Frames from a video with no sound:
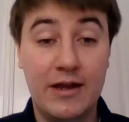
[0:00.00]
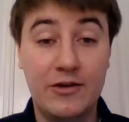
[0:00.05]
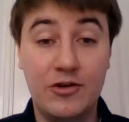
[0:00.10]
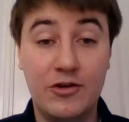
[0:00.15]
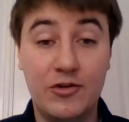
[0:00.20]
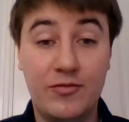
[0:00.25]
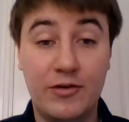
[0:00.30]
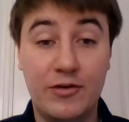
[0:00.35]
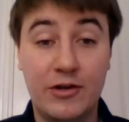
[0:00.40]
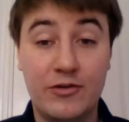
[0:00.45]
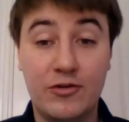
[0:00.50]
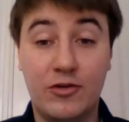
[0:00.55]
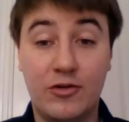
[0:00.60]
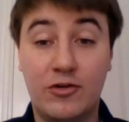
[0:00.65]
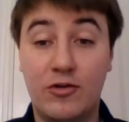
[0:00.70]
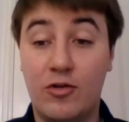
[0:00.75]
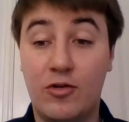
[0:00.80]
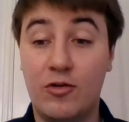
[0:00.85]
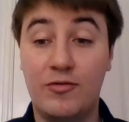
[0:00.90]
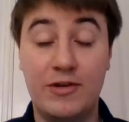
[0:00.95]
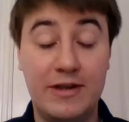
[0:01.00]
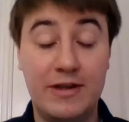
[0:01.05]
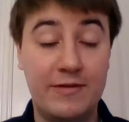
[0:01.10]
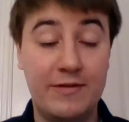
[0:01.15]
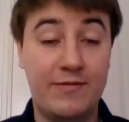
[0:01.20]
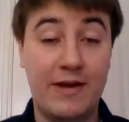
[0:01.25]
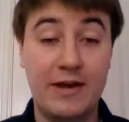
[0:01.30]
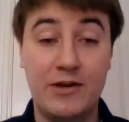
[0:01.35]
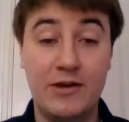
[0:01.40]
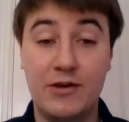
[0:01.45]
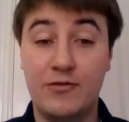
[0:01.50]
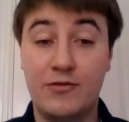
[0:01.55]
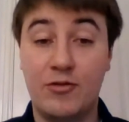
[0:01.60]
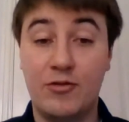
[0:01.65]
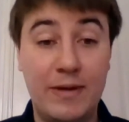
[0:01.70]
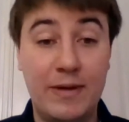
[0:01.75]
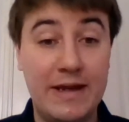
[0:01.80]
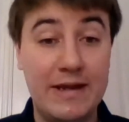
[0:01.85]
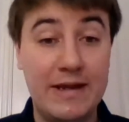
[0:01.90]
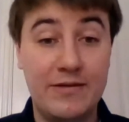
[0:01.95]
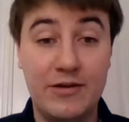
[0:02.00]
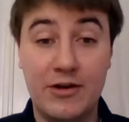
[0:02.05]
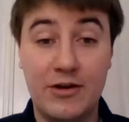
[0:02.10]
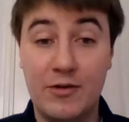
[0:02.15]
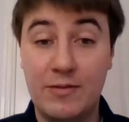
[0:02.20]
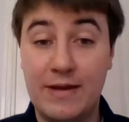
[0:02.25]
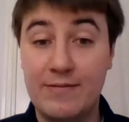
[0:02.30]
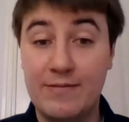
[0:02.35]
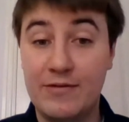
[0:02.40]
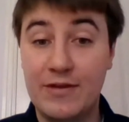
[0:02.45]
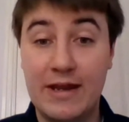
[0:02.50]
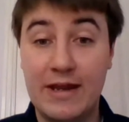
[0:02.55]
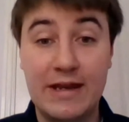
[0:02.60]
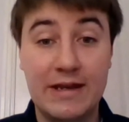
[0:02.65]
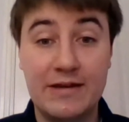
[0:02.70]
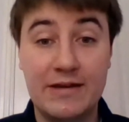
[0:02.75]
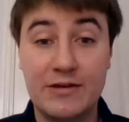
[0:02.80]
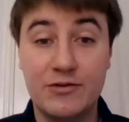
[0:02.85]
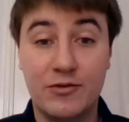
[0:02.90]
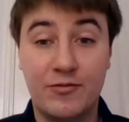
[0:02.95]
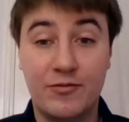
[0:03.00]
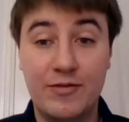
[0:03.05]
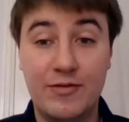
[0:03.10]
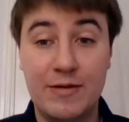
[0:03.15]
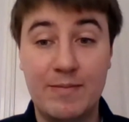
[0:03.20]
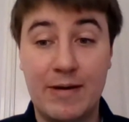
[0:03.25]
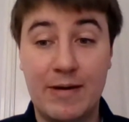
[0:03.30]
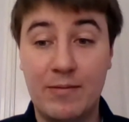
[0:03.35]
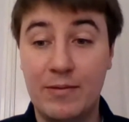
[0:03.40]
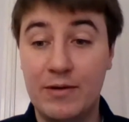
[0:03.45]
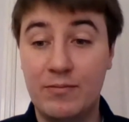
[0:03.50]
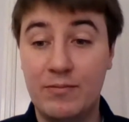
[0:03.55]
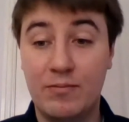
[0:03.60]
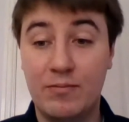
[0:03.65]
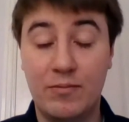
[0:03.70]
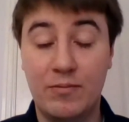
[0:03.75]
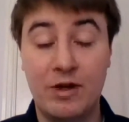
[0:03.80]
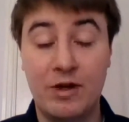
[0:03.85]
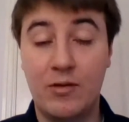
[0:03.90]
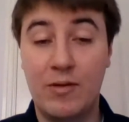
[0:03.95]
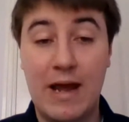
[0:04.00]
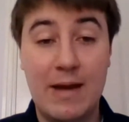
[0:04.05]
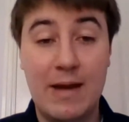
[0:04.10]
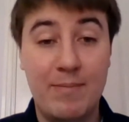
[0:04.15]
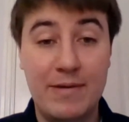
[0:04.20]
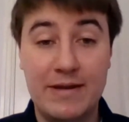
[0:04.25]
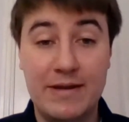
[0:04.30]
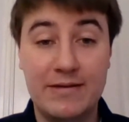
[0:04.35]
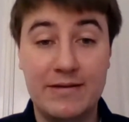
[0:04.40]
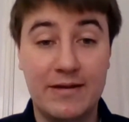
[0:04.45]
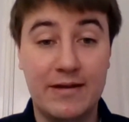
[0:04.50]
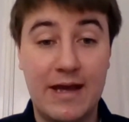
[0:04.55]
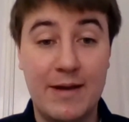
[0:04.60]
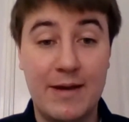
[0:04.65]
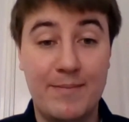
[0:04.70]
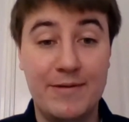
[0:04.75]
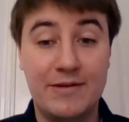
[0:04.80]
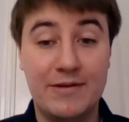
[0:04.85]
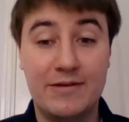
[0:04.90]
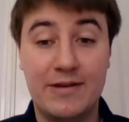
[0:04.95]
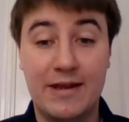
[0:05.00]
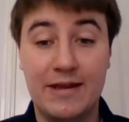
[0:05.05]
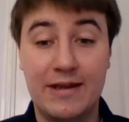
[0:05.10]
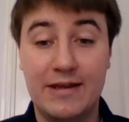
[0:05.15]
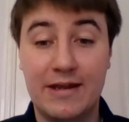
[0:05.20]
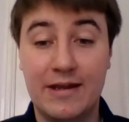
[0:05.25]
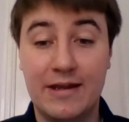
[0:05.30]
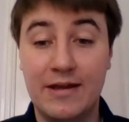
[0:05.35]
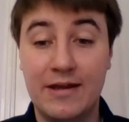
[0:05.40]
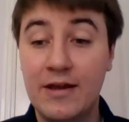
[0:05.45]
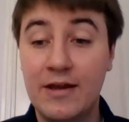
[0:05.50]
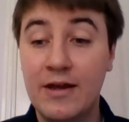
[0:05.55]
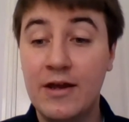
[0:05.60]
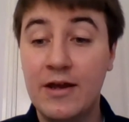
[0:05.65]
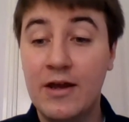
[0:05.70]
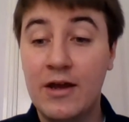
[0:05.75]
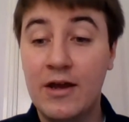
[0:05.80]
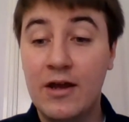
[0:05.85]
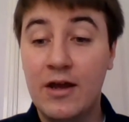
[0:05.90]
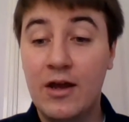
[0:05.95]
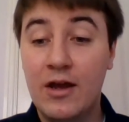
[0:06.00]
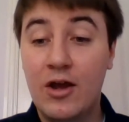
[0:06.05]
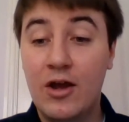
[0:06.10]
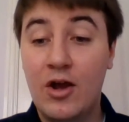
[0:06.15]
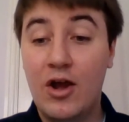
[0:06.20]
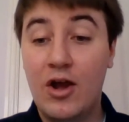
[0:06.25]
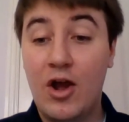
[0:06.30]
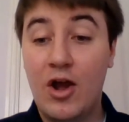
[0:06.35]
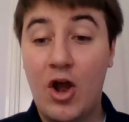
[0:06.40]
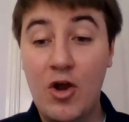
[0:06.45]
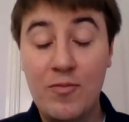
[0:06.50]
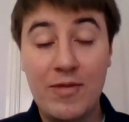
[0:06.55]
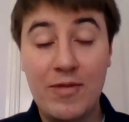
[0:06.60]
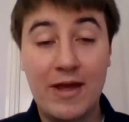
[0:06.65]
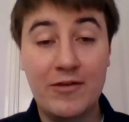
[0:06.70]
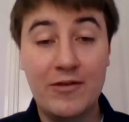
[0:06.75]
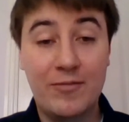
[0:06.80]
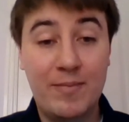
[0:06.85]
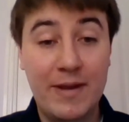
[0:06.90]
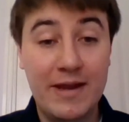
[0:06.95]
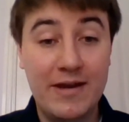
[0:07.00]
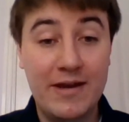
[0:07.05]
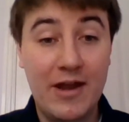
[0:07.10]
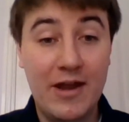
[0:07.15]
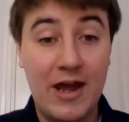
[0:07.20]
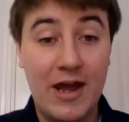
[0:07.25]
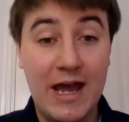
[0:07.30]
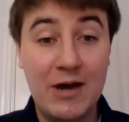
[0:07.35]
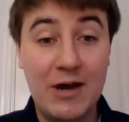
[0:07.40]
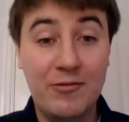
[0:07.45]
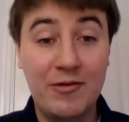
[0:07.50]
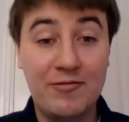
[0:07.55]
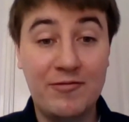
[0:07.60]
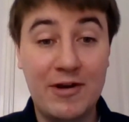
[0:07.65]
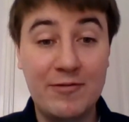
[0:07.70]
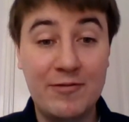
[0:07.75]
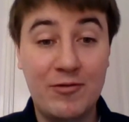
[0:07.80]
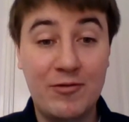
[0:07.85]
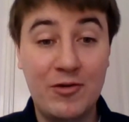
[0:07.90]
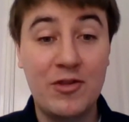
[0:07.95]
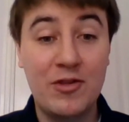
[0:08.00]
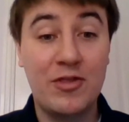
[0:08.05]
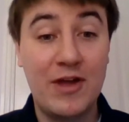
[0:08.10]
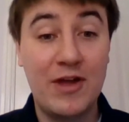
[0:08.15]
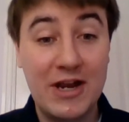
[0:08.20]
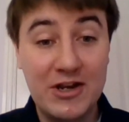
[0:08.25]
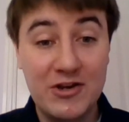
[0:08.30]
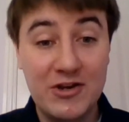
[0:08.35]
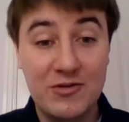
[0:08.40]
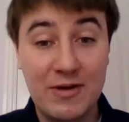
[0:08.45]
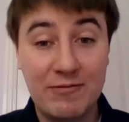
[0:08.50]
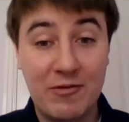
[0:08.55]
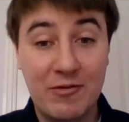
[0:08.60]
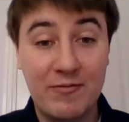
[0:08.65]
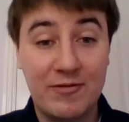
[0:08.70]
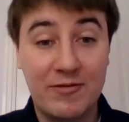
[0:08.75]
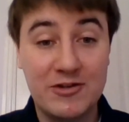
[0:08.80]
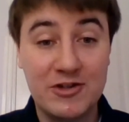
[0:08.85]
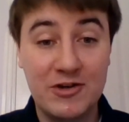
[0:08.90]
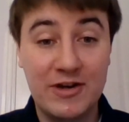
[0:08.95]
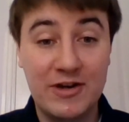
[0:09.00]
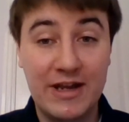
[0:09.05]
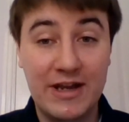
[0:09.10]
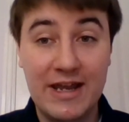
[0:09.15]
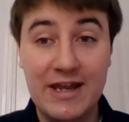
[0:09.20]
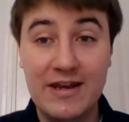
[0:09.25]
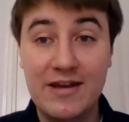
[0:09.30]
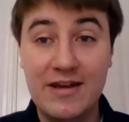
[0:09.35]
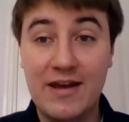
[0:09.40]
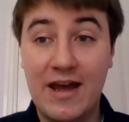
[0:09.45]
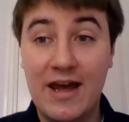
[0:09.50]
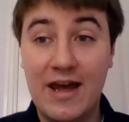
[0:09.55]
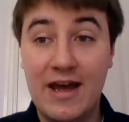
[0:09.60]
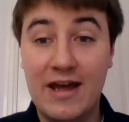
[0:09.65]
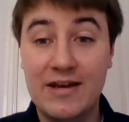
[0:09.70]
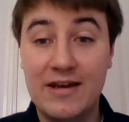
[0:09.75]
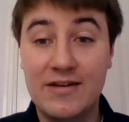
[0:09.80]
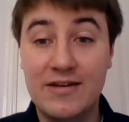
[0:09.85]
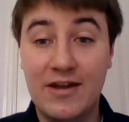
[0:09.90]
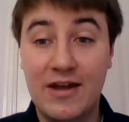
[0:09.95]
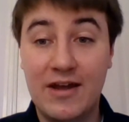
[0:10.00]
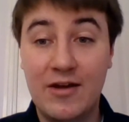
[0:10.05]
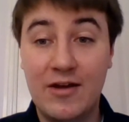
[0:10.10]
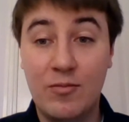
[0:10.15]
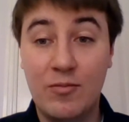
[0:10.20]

useful at all, or if you did find it useful, please give us any additional feedback. We'd happy to take it. Hope that's been helpful for everyone. Thank you to everyone for tuning in, and